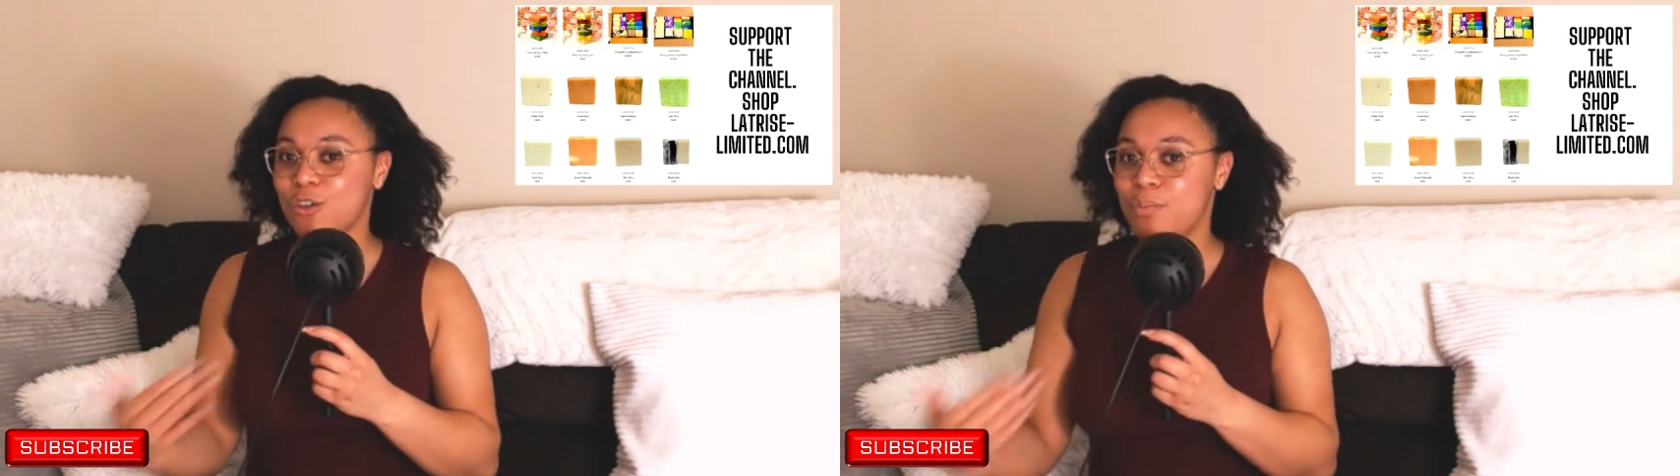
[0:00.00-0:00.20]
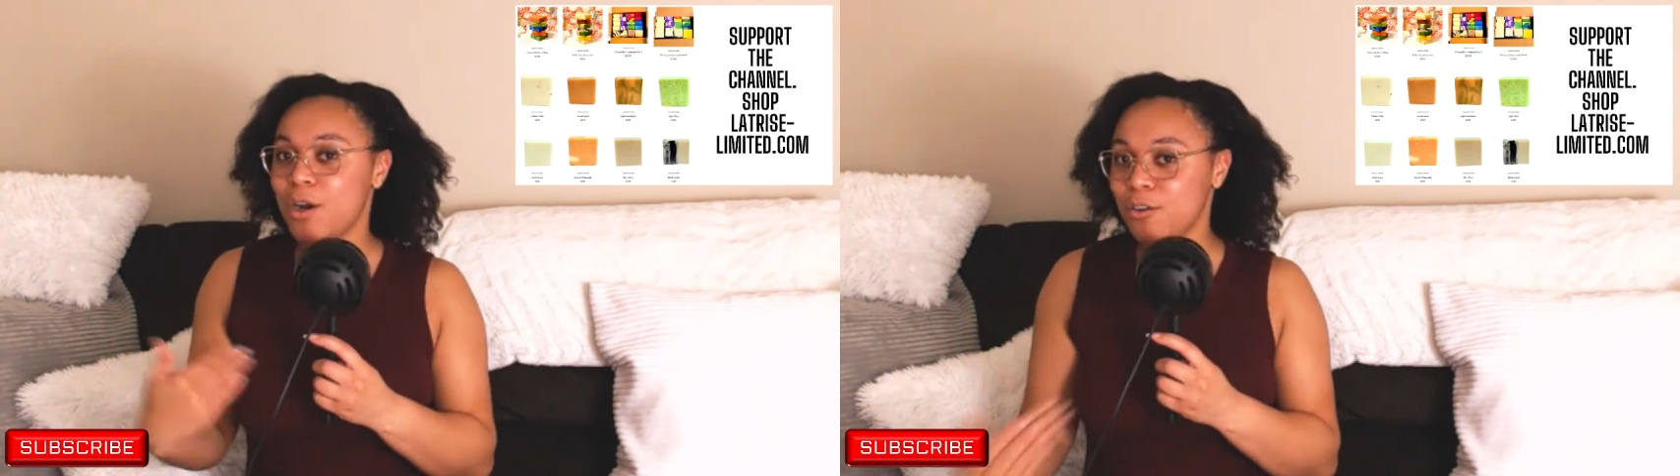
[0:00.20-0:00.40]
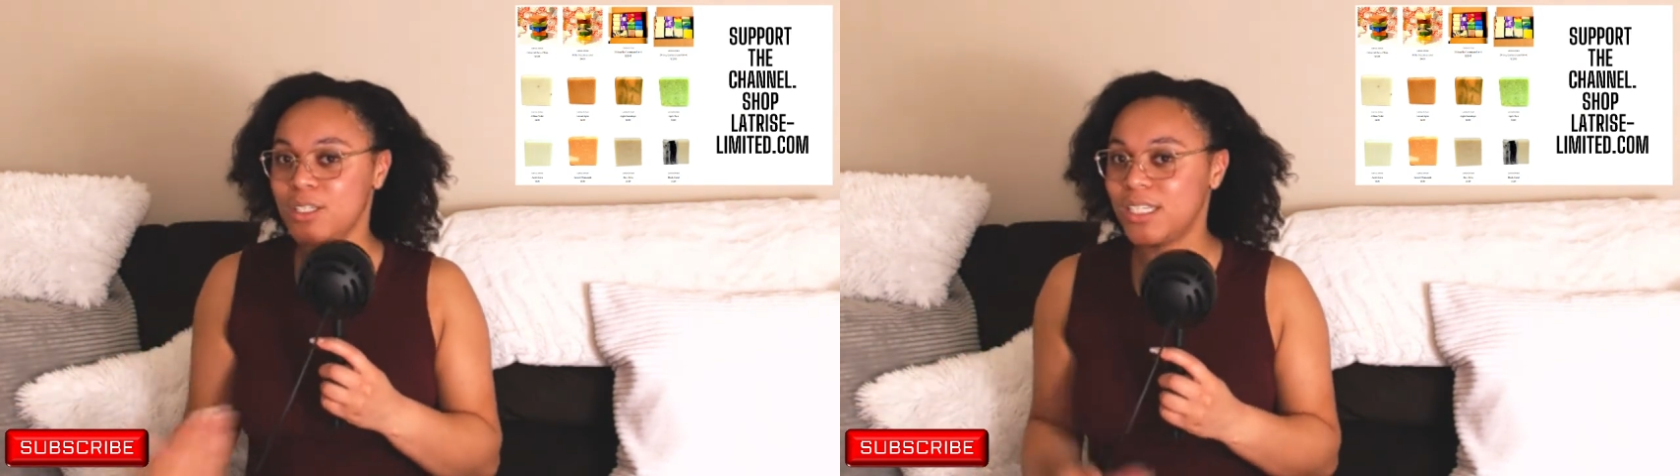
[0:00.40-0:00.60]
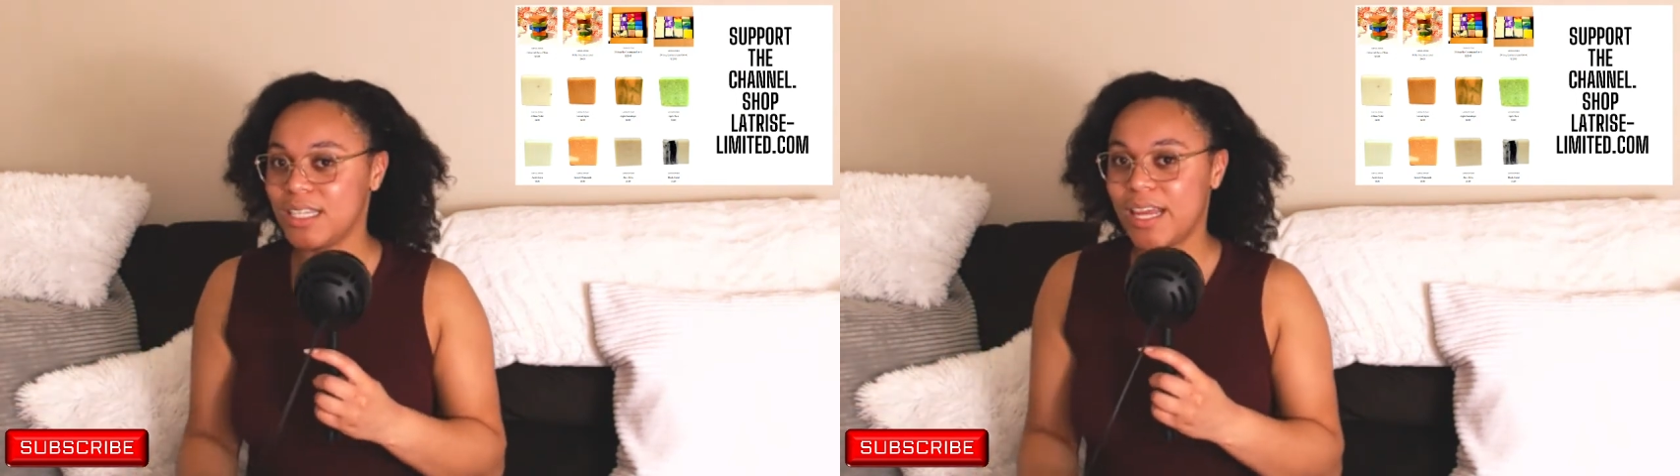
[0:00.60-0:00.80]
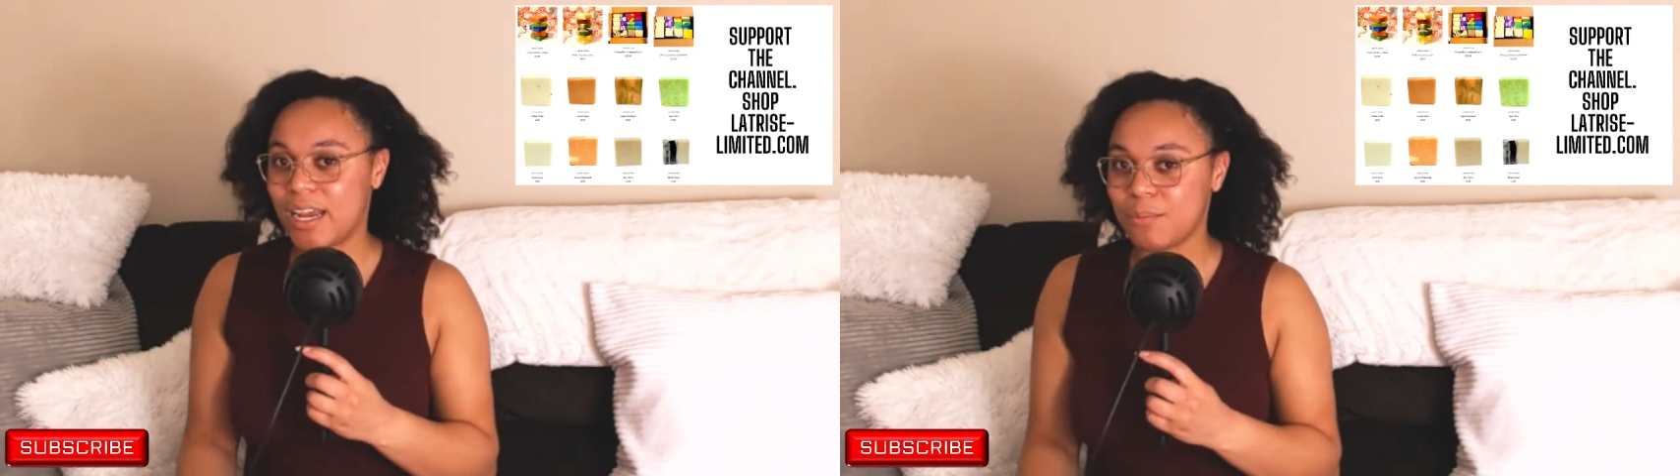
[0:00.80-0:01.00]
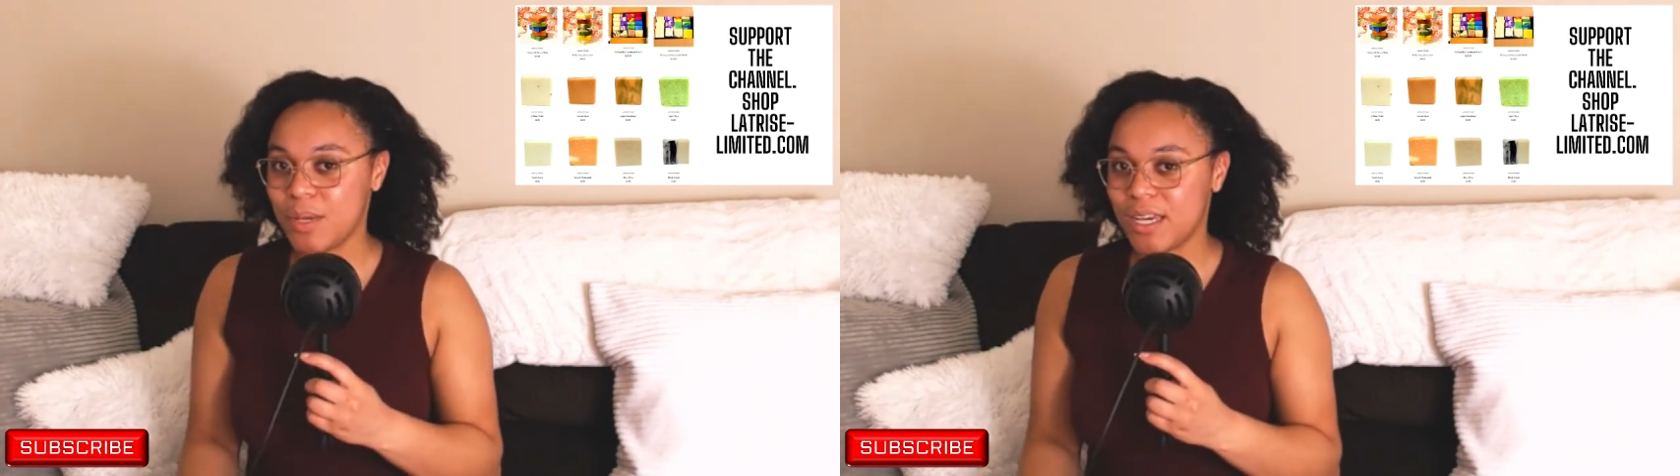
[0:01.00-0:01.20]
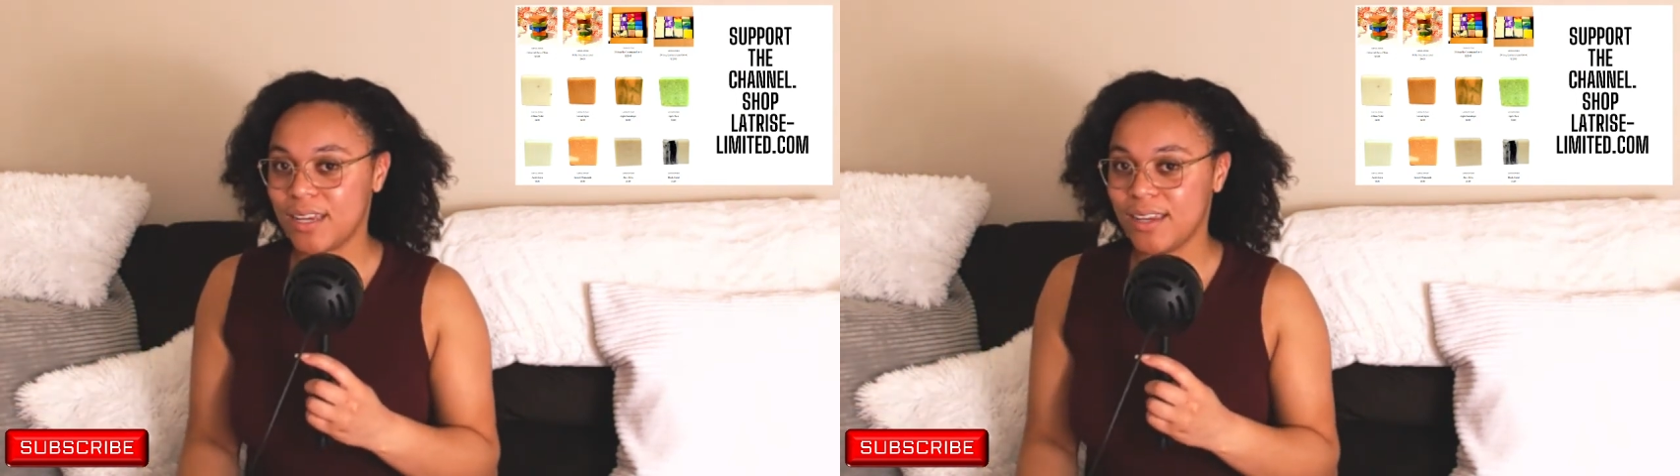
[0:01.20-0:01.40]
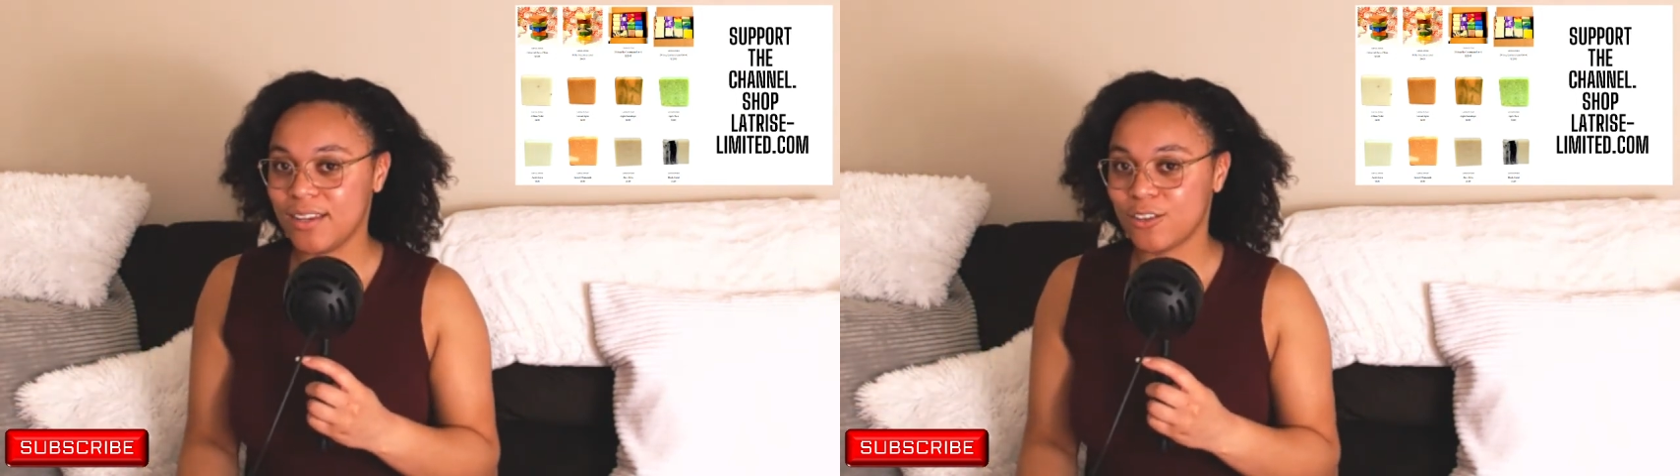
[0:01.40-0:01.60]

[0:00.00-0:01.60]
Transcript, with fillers: person like me.